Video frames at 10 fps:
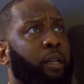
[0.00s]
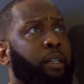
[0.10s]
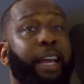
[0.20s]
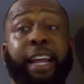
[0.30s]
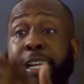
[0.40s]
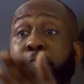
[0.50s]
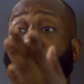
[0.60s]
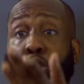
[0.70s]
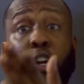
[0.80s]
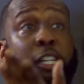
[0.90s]
They need
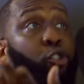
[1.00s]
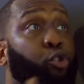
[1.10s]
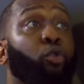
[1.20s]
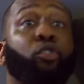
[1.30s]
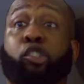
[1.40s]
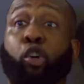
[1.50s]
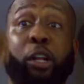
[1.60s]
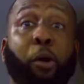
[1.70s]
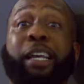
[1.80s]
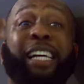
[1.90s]
to know the truth so
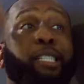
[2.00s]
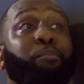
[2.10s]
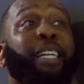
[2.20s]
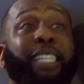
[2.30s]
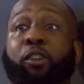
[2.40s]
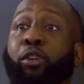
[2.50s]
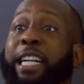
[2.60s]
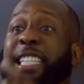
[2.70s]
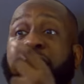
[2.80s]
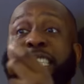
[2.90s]
they will get smart and know
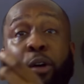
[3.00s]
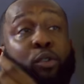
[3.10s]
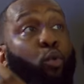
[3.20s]
that this is how the